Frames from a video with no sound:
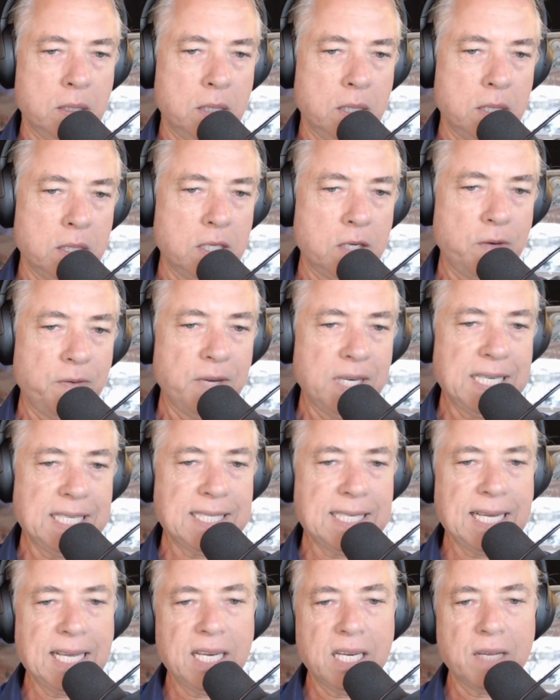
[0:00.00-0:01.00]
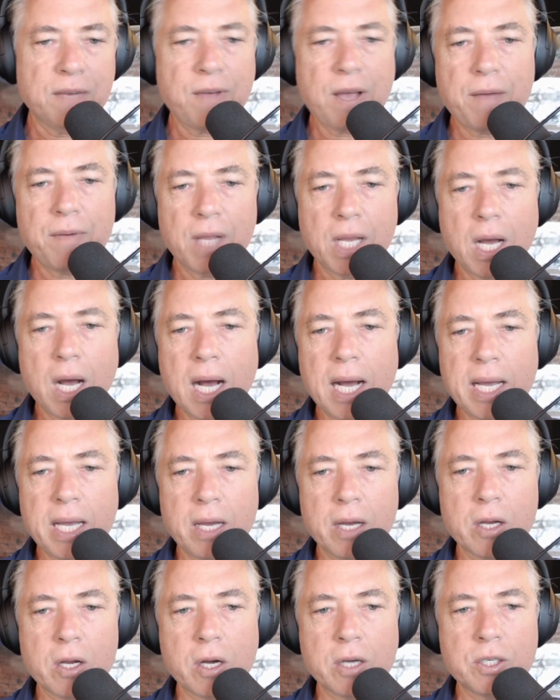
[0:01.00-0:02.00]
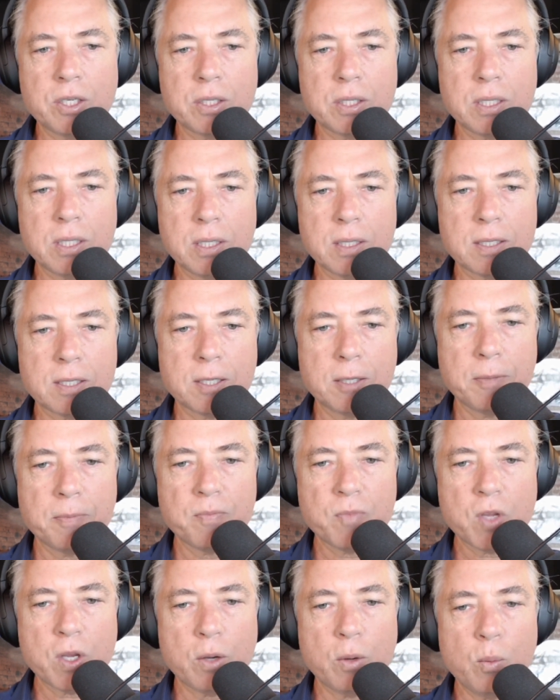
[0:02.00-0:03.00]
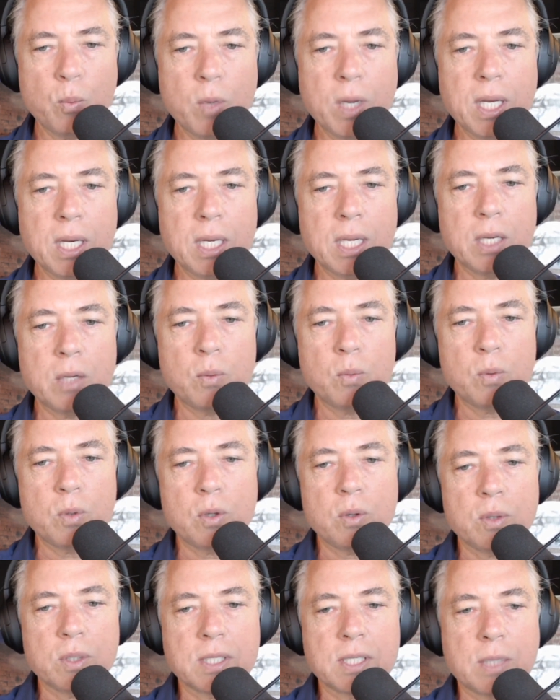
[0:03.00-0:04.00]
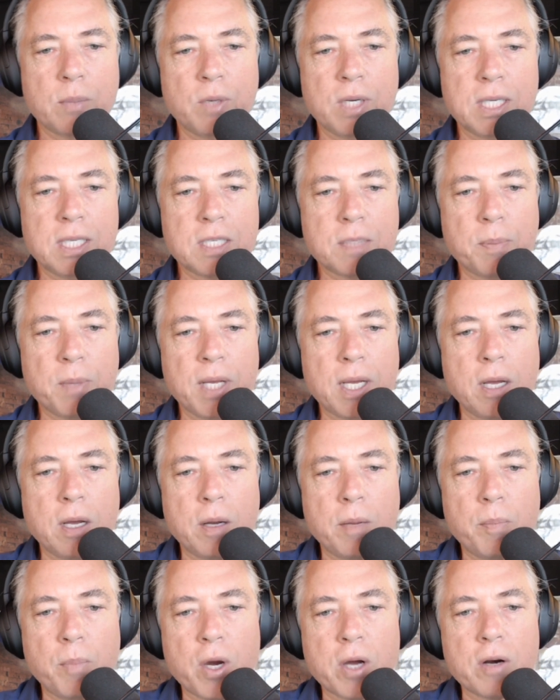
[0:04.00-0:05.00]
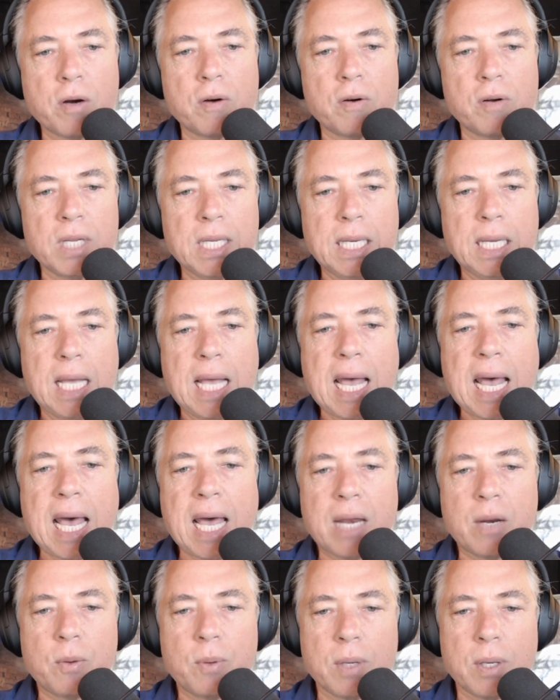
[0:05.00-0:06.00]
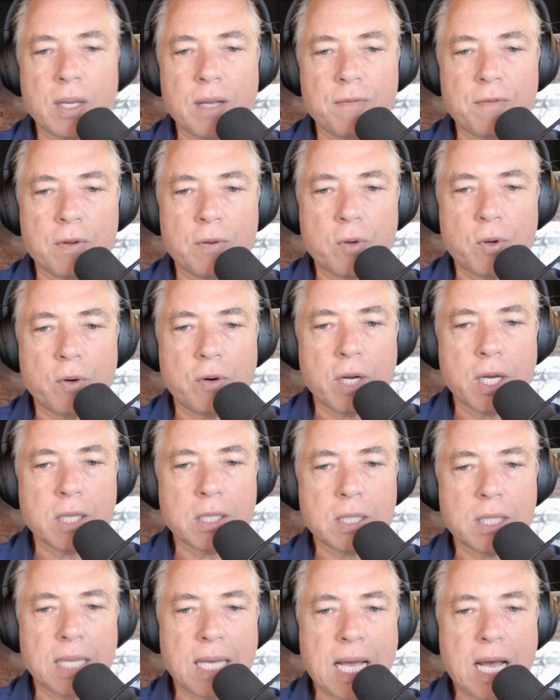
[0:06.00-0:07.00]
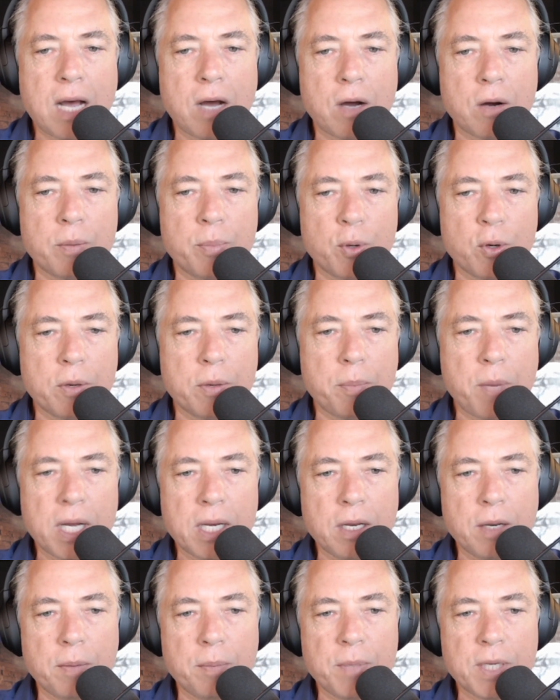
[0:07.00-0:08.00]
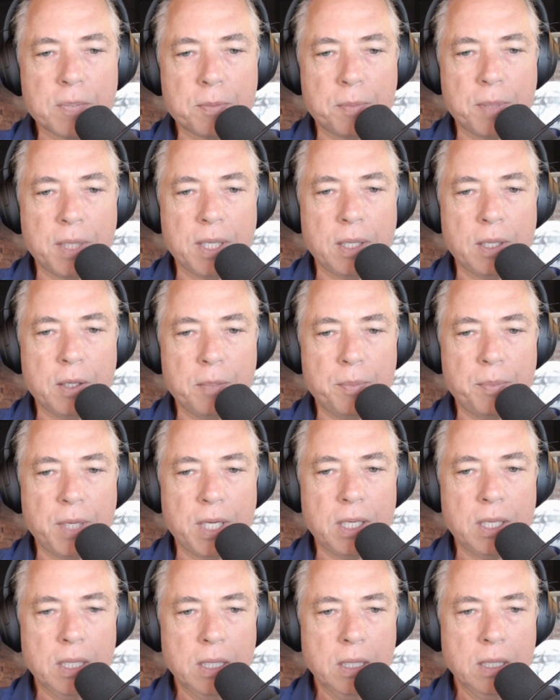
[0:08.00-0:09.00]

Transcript: self-understanding of having a higher consciousness. So when will someone display a moderately adequate level of curiosity? How broad-minded must be?